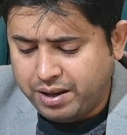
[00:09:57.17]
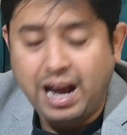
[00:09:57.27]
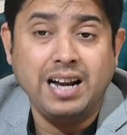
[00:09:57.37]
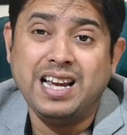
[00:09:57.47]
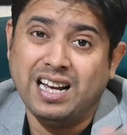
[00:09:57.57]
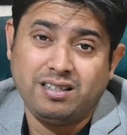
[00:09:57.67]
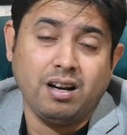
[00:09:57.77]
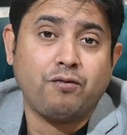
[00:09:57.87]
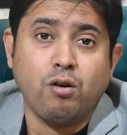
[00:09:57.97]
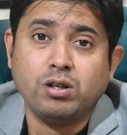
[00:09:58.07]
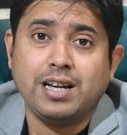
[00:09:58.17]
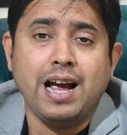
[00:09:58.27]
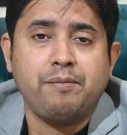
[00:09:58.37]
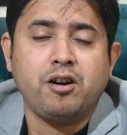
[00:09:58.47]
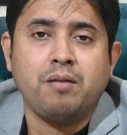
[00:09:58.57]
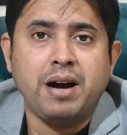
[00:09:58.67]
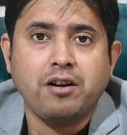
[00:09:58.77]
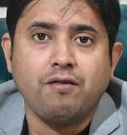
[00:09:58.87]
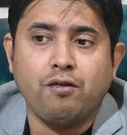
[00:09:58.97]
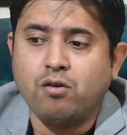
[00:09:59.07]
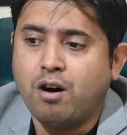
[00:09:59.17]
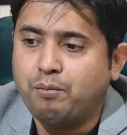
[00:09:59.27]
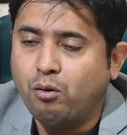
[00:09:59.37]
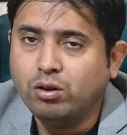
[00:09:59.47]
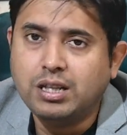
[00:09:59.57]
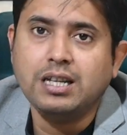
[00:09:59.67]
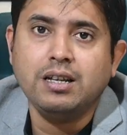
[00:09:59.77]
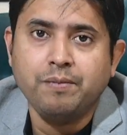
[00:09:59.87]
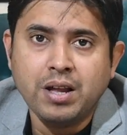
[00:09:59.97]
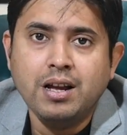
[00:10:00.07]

And yes, of course, camera, microphone, or both the